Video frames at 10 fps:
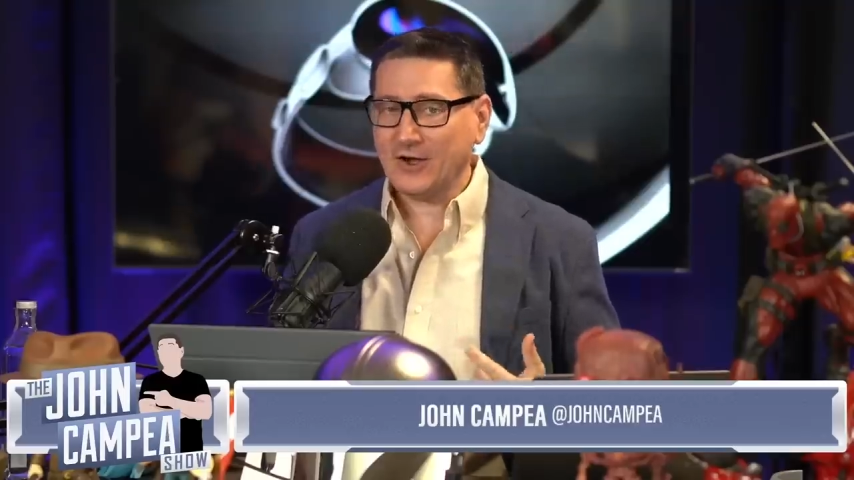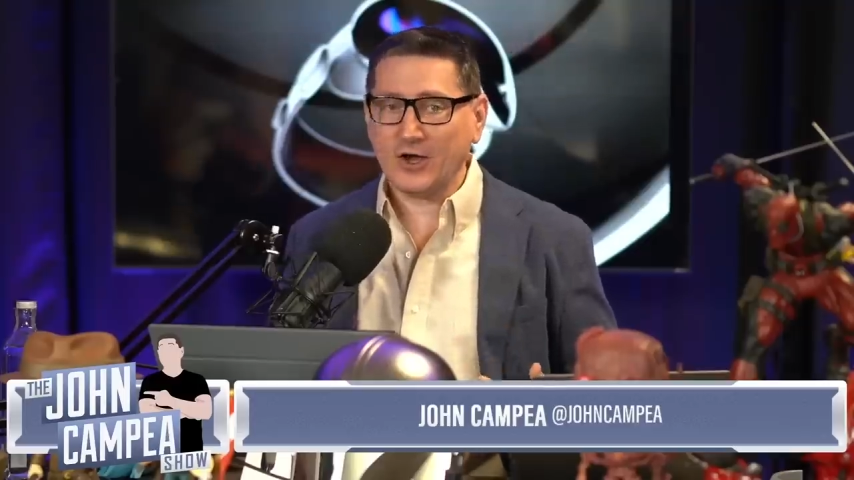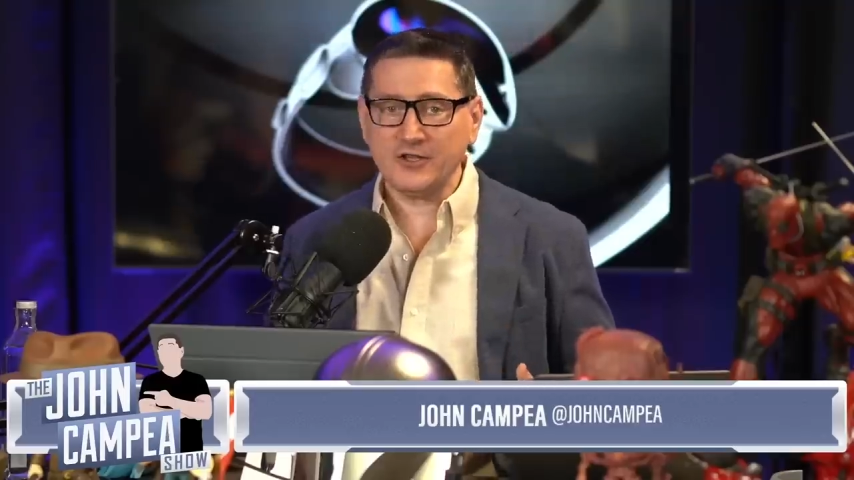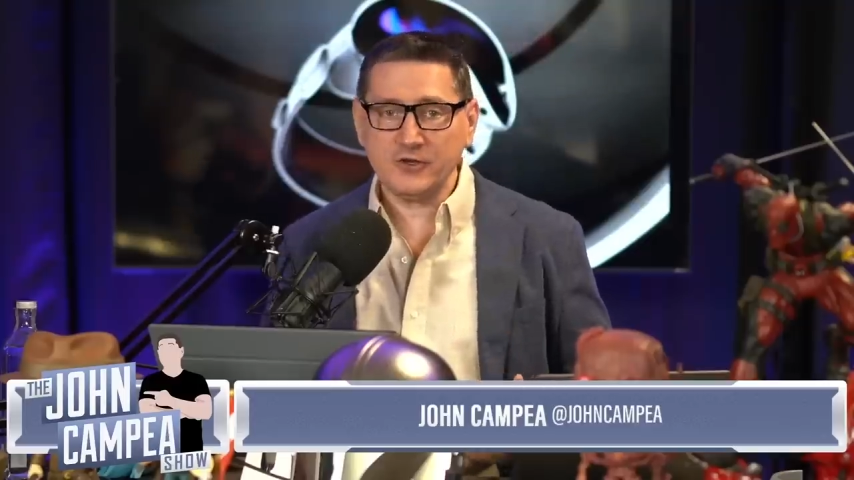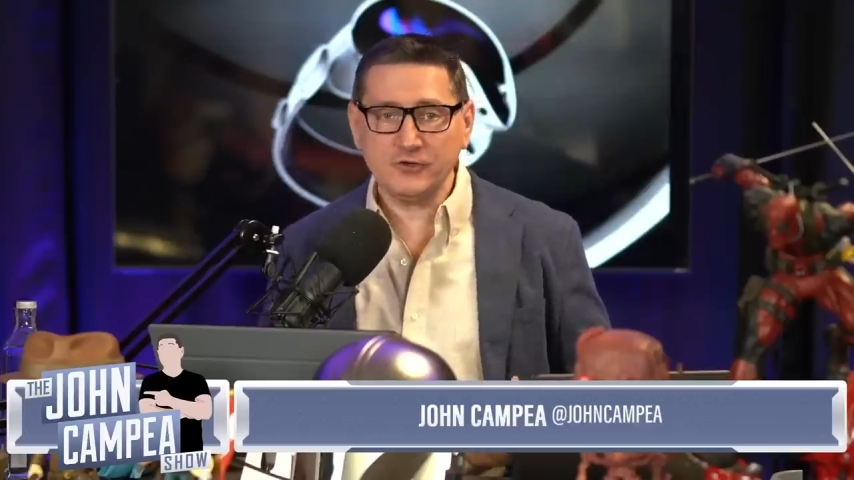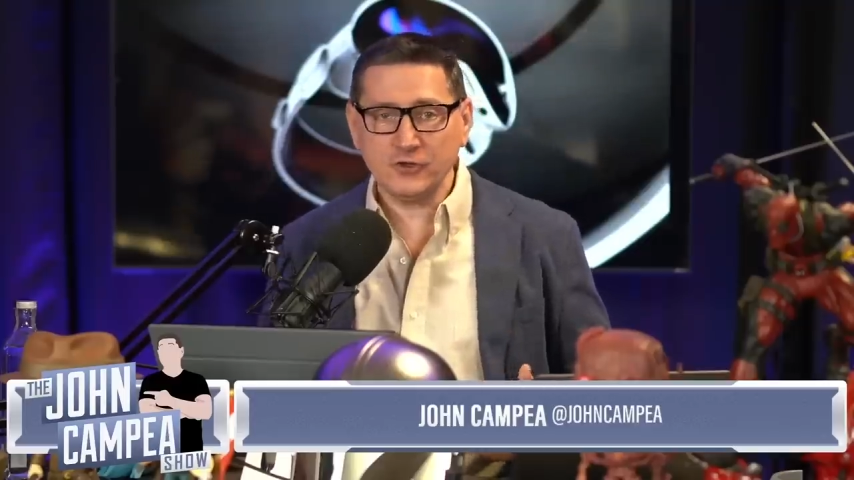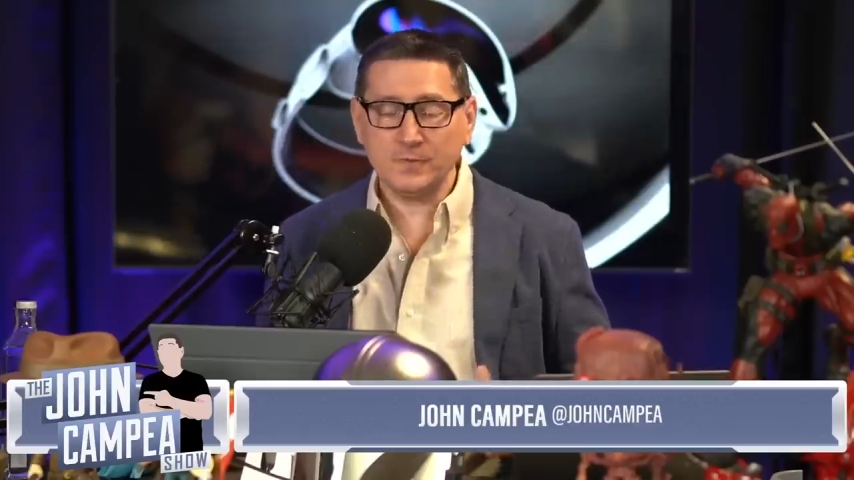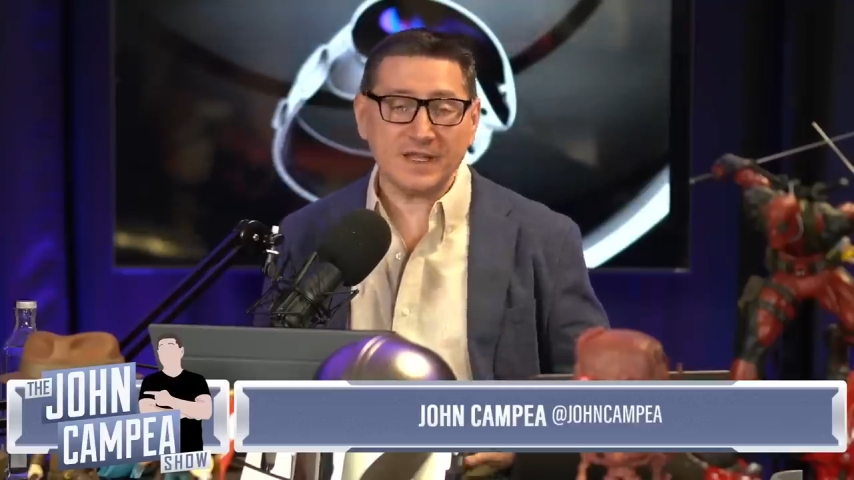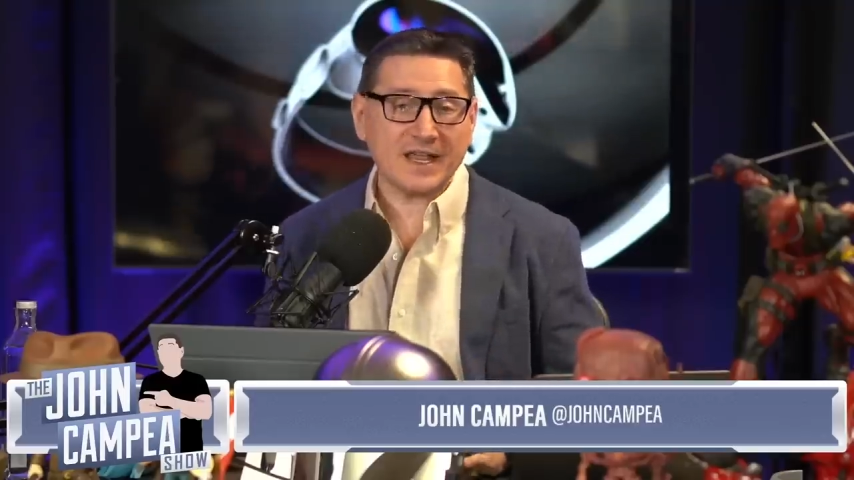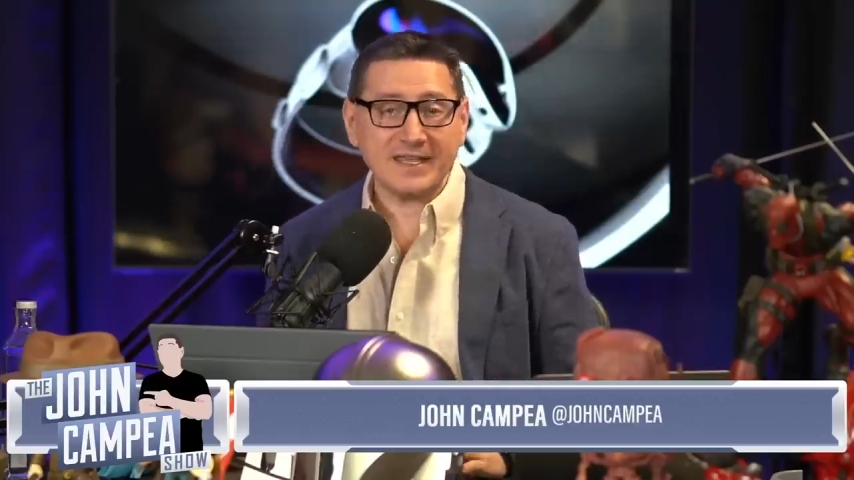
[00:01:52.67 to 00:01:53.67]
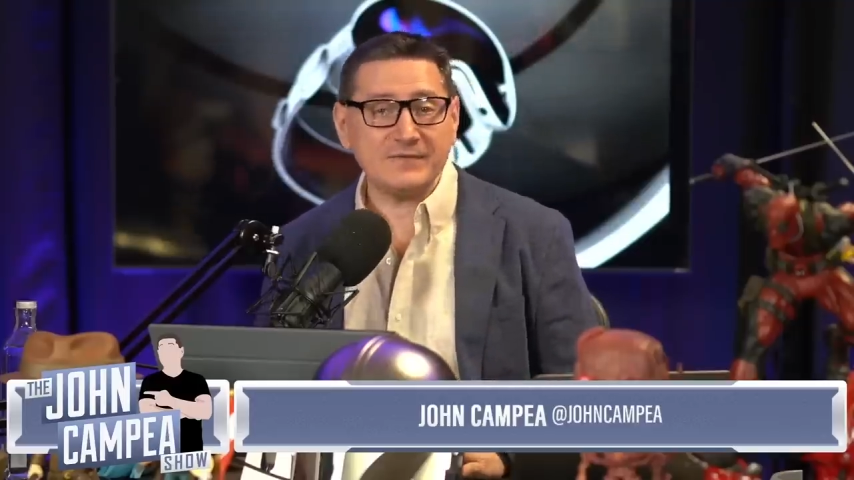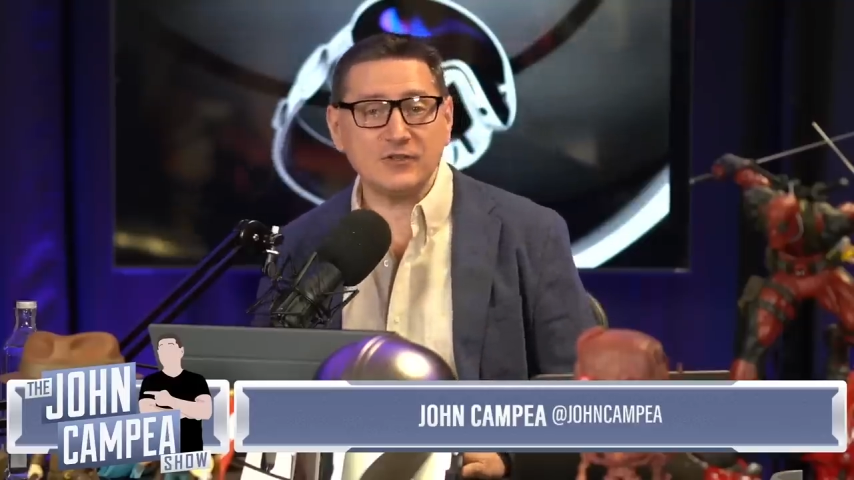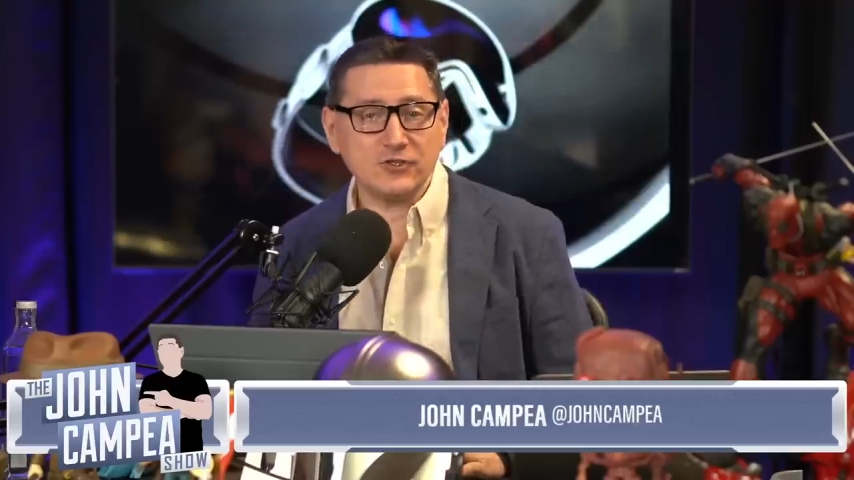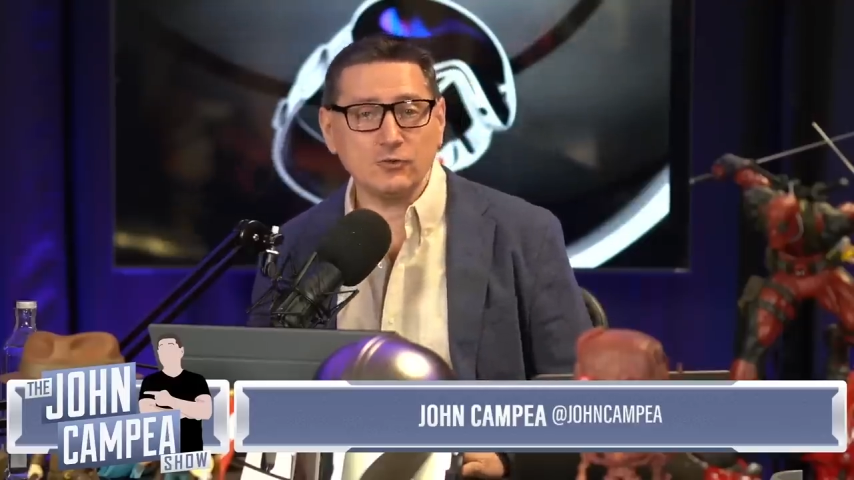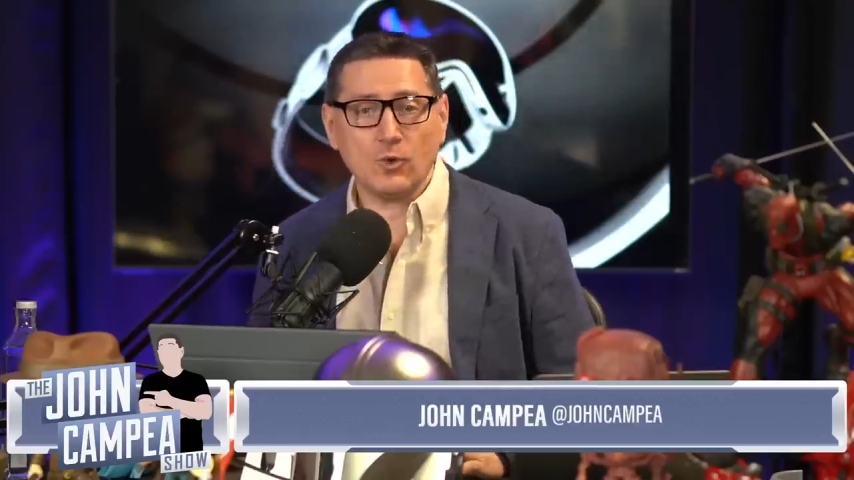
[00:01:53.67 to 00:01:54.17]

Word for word: on YouTube than I even do